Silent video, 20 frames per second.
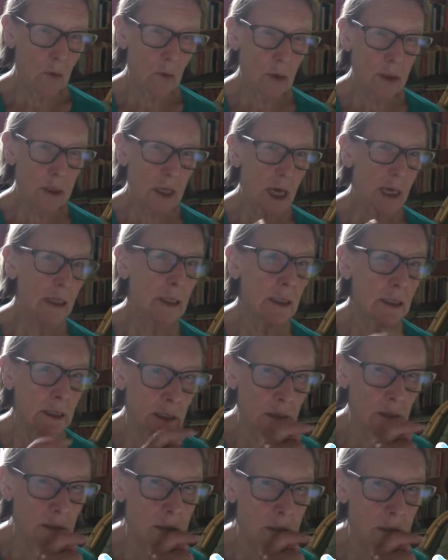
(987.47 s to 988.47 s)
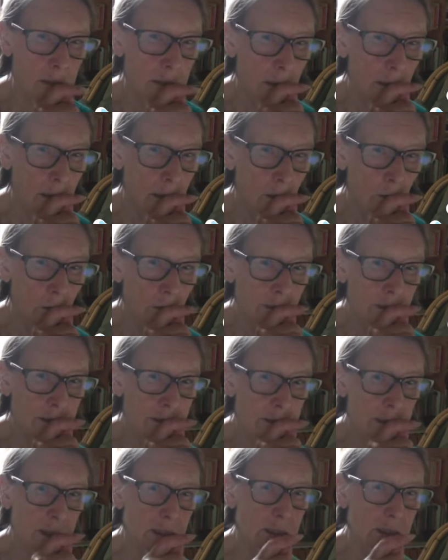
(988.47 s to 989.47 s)
What I learned
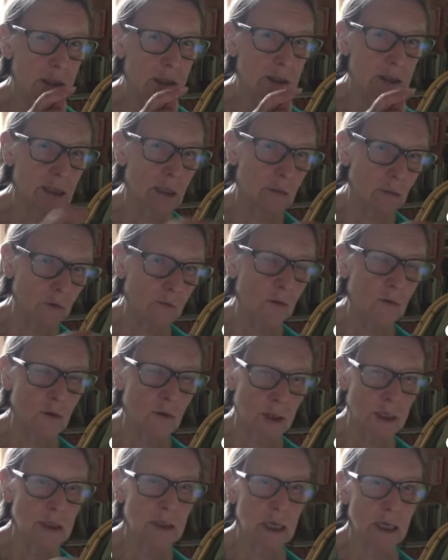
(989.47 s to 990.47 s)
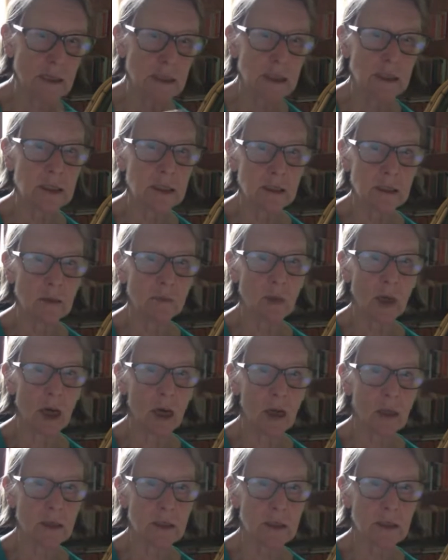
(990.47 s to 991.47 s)
was that some of the things I did in the
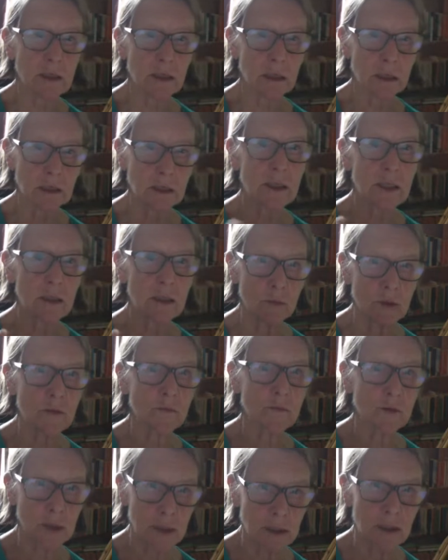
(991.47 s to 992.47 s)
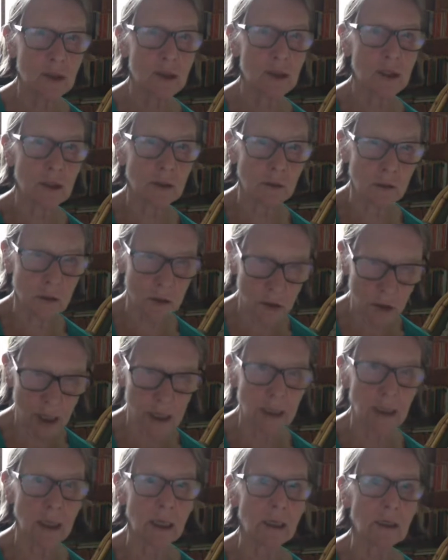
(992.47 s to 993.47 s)
past in terms of teaching or
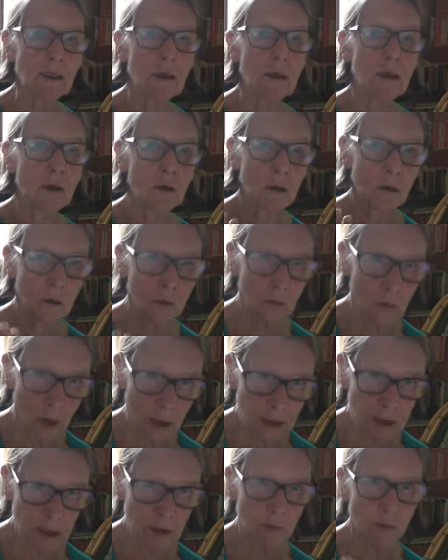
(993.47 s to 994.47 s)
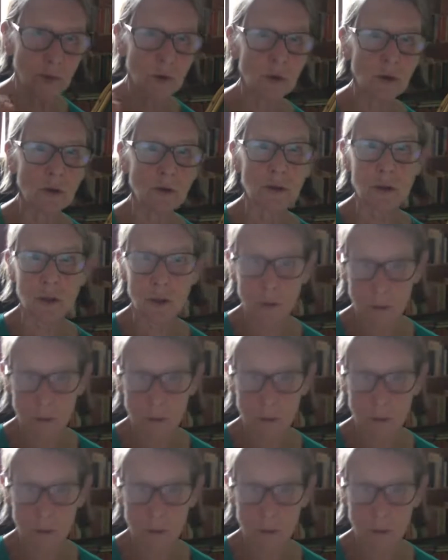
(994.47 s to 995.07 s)
training or writing books